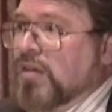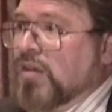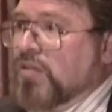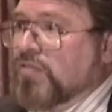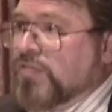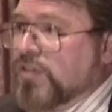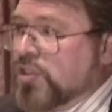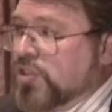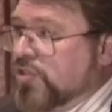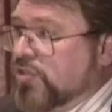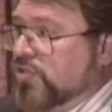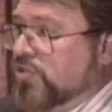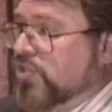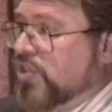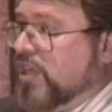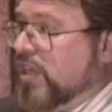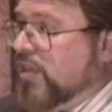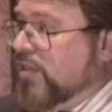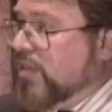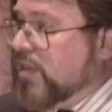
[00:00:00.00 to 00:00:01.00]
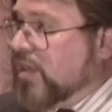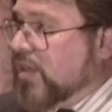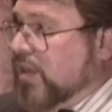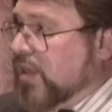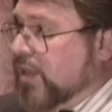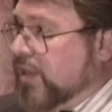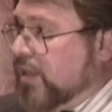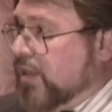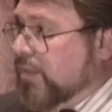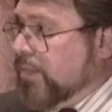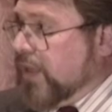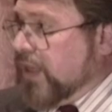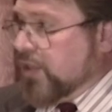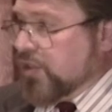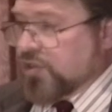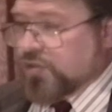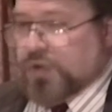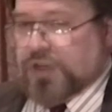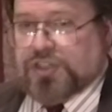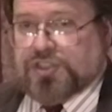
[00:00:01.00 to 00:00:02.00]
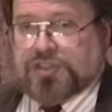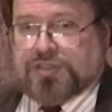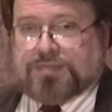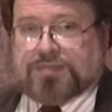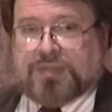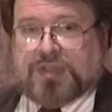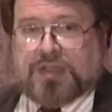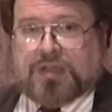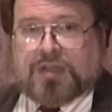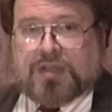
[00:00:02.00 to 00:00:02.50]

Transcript: officials in the Clinton administration.